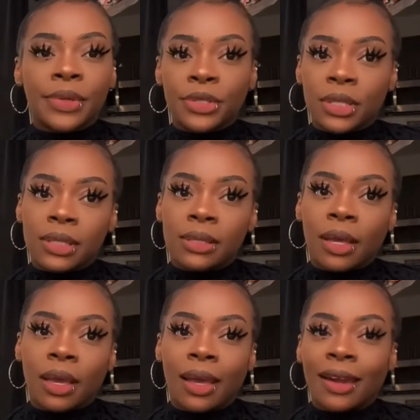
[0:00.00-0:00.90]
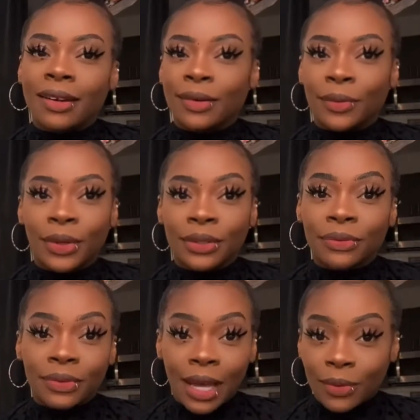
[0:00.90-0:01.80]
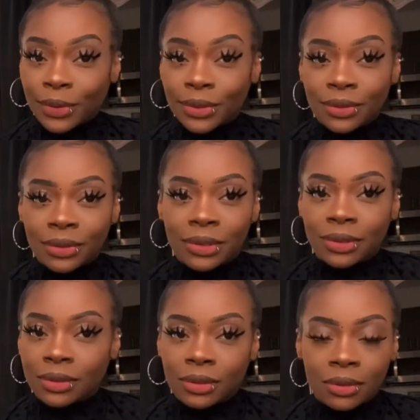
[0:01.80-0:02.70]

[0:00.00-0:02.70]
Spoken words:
It's just that I didn't want the flowers